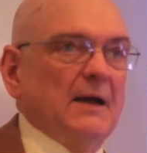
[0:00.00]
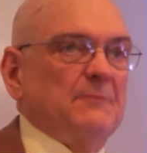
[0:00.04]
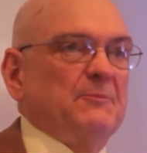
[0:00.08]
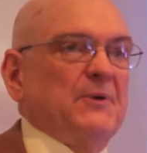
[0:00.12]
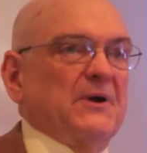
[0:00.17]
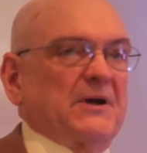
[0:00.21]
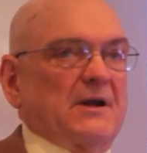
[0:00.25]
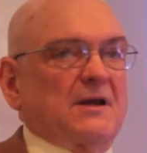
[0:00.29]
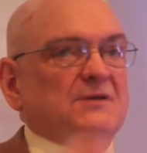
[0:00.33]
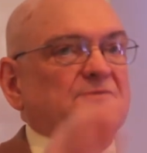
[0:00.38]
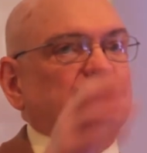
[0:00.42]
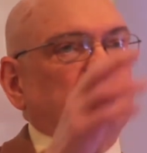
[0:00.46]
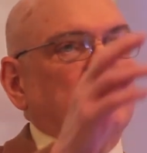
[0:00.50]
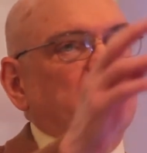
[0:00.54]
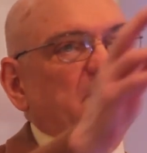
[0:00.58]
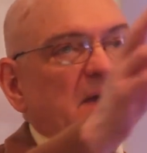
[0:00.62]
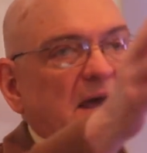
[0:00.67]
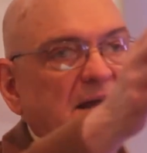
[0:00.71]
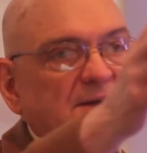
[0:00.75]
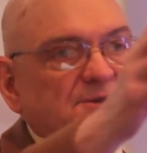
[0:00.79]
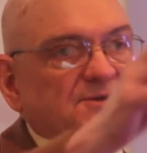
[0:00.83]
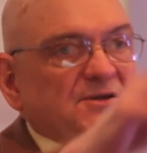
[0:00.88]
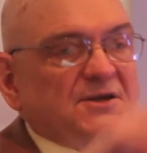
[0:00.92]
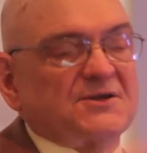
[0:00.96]
But as
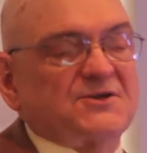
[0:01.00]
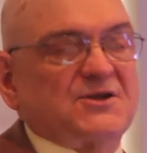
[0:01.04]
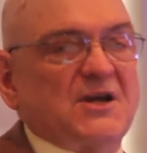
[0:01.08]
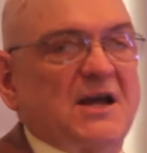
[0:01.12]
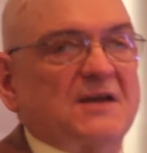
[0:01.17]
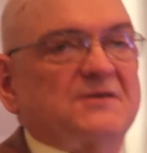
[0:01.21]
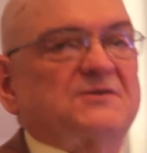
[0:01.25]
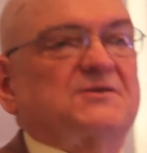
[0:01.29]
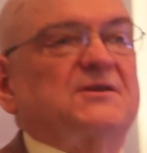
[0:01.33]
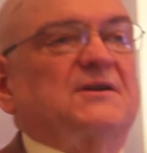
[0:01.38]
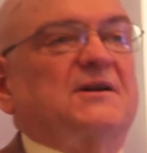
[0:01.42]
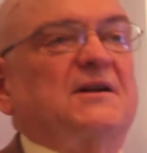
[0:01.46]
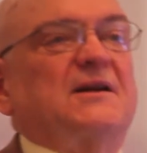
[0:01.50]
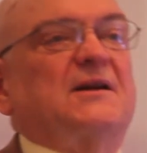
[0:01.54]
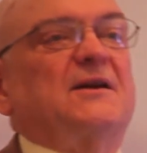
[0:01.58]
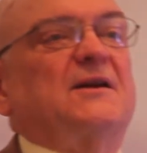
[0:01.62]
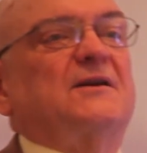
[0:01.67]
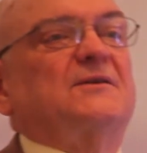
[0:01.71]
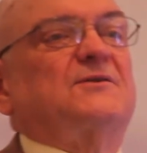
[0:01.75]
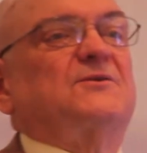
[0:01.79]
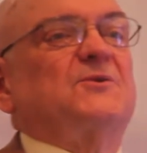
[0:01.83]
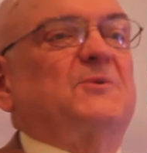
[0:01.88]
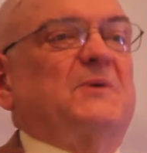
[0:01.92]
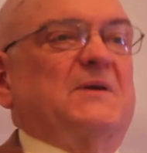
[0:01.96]
Rabin suggested in,
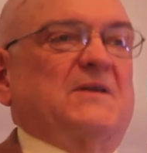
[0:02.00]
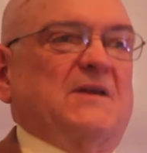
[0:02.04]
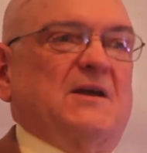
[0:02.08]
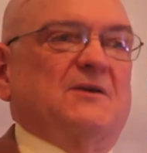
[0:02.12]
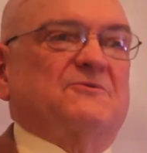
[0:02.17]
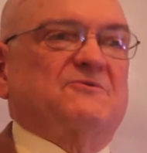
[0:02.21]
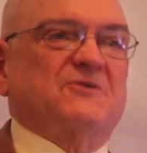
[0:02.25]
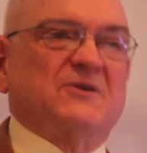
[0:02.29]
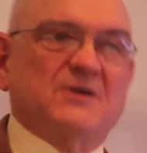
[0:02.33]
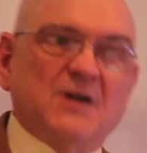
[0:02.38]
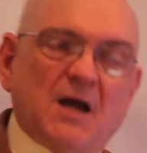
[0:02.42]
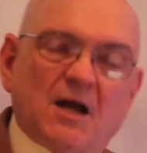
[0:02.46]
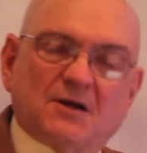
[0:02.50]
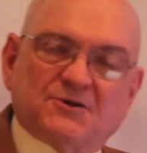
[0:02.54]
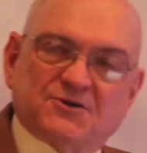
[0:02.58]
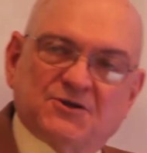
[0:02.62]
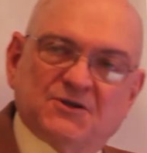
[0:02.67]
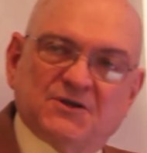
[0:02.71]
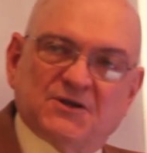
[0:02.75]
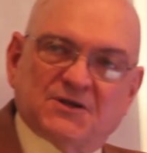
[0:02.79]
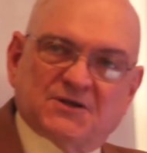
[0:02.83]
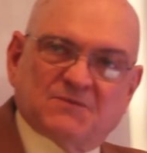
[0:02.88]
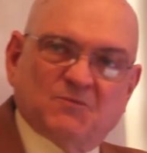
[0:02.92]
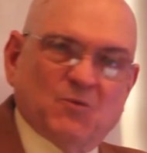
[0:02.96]
in doing the
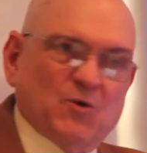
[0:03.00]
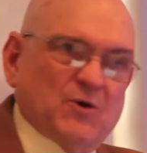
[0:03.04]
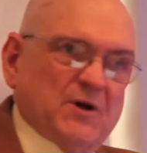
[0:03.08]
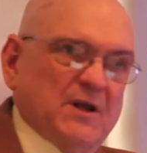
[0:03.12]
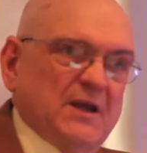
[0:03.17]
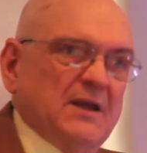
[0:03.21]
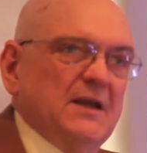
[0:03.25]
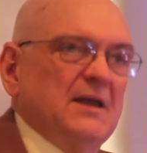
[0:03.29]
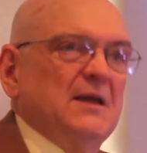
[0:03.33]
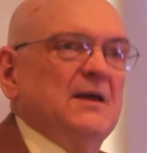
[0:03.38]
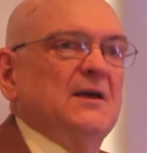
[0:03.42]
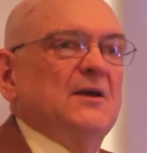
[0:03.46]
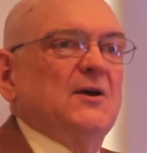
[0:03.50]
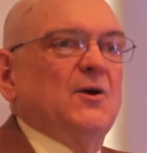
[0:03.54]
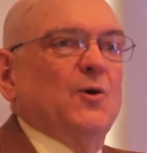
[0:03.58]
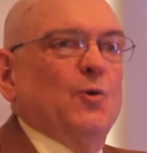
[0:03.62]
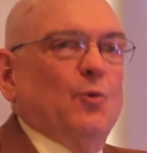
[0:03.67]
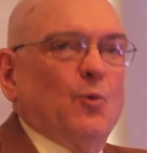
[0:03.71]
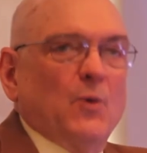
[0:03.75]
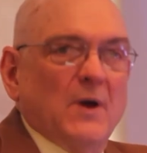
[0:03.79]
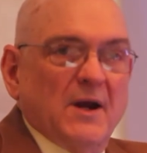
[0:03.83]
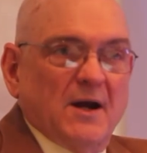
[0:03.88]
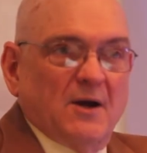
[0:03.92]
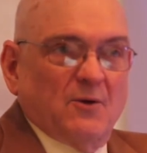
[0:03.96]
introduction this morning,
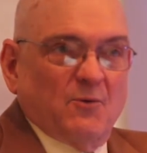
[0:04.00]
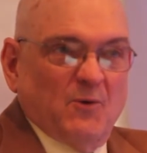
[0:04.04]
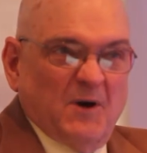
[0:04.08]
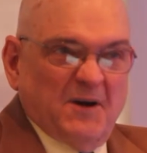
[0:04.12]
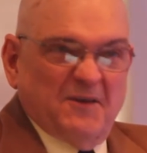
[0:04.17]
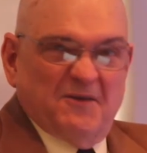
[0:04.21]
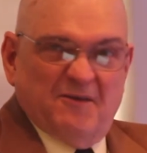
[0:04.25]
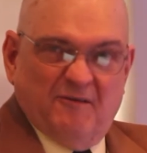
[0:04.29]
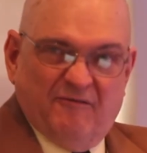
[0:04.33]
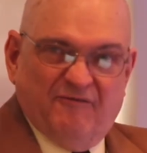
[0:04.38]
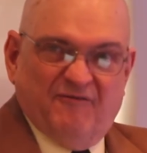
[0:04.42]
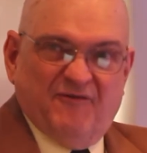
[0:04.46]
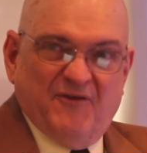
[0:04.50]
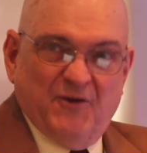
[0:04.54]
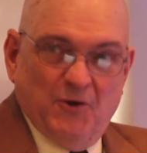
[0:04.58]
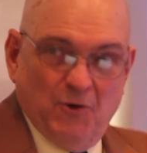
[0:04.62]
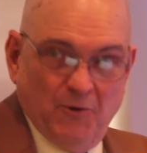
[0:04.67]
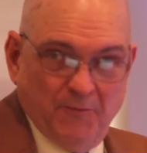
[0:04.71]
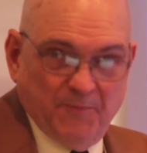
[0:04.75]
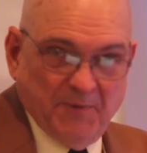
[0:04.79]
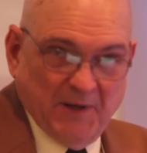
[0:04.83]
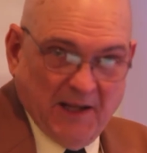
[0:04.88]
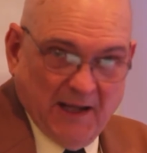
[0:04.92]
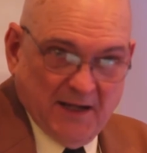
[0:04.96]
we are one of the
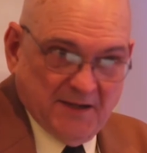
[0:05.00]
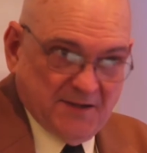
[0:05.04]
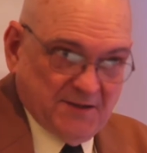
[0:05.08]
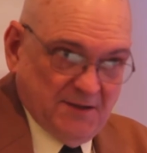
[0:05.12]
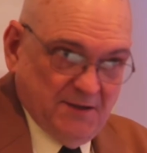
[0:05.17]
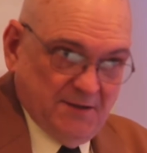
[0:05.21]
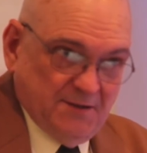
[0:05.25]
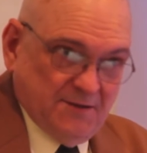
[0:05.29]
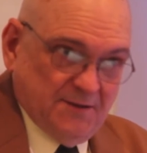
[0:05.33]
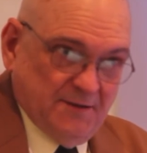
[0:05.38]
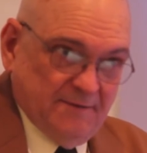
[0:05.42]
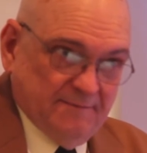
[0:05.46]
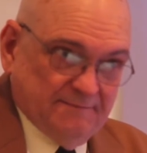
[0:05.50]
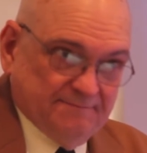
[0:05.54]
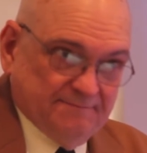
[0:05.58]
few places